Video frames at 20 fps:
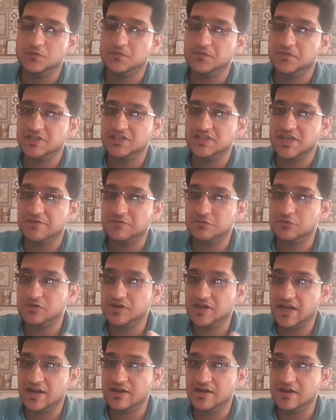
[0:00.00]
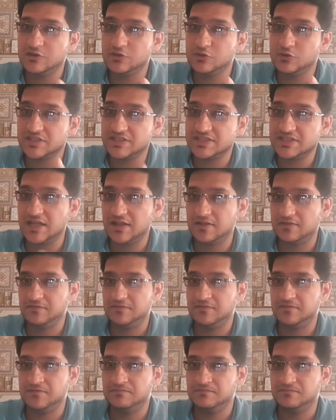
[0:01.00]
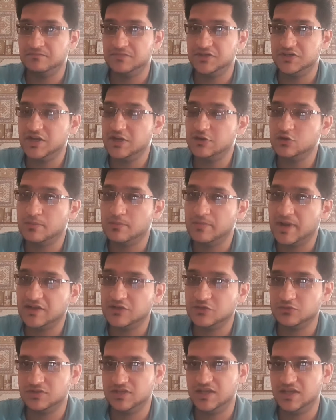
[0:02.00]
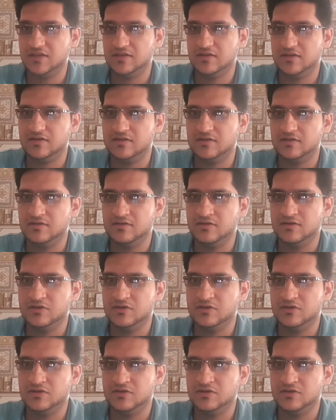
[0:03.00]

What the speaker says: You first have to train yourself, train your mind to think